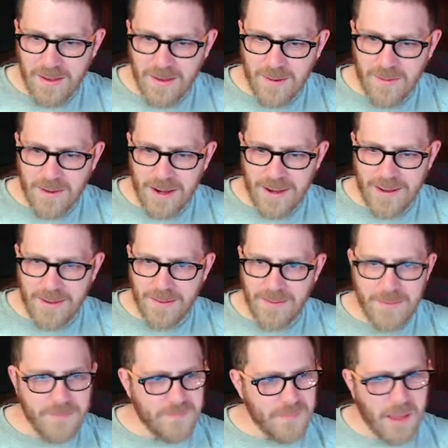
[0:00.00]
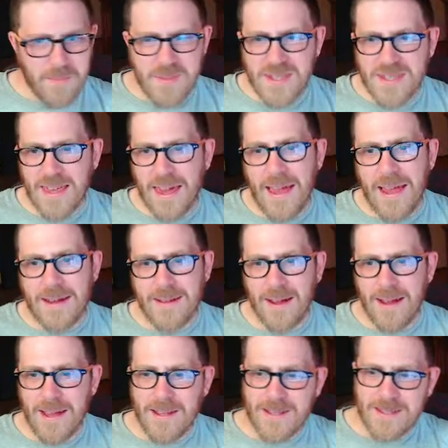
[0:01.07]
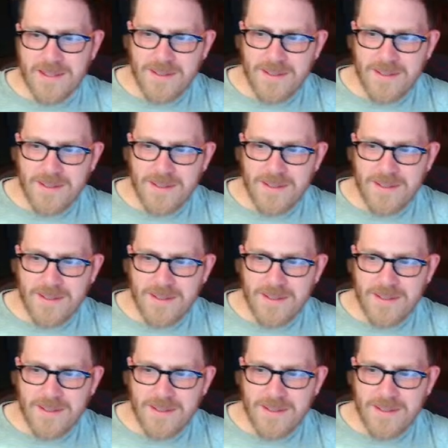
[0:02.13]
Right. I'm scared, guys.